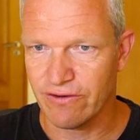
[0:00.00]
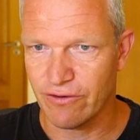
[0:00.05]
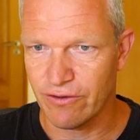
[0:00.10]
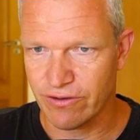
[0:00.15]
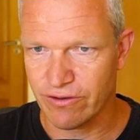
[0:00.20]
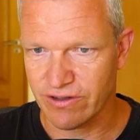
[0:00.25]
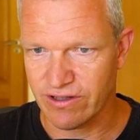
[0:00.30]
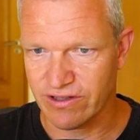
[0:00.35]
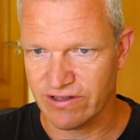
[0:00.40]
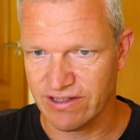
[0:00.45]

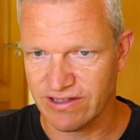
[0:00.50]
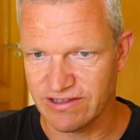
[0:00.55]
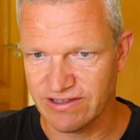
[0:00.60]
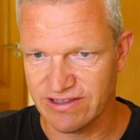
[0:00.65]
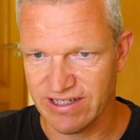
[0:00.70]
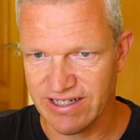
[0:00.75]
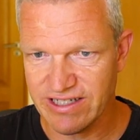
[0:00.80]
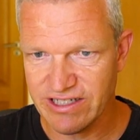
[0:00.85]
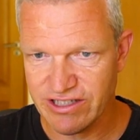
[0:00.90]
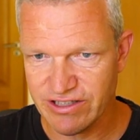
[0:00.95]

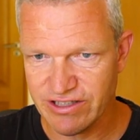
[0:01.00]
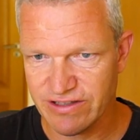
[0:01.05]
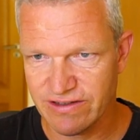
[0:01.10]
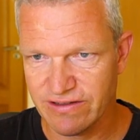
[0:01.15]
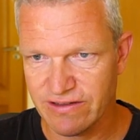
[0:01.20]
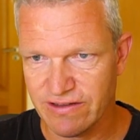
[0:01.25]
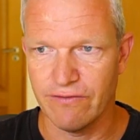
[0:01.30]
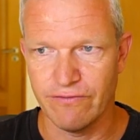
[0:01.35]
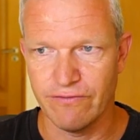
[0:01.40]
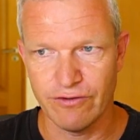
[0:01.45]

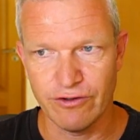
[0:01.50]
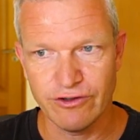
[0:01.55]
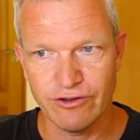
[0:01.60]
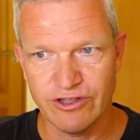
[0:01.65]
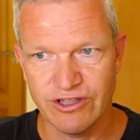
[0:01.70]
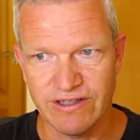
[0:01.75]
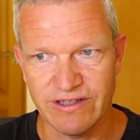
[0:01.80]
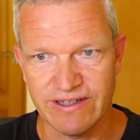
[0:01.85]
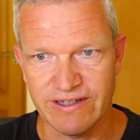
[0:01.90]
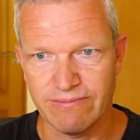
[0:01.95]
organization
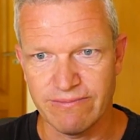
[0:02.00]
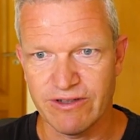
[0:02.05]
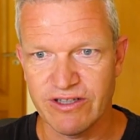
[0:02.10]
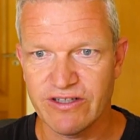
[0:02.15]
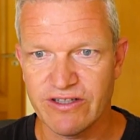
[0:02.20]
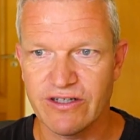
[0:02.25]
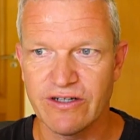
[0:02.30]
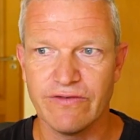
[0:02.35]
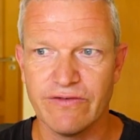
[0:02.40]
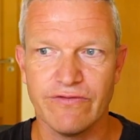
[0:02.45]
version
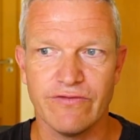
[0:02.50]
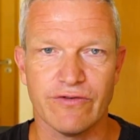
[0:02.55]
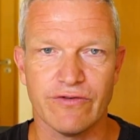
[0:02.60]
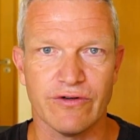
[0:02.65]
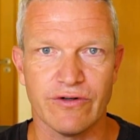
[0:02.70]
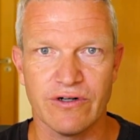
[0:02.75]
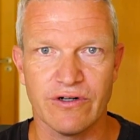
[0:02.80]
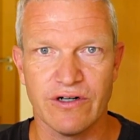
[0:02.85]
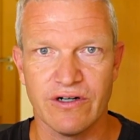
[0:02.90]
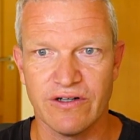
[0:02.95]
limits
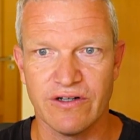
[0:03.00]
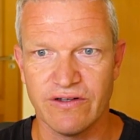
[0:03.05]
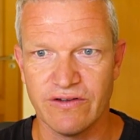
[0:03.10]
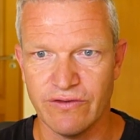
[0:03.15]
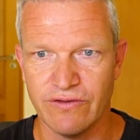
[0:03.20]
for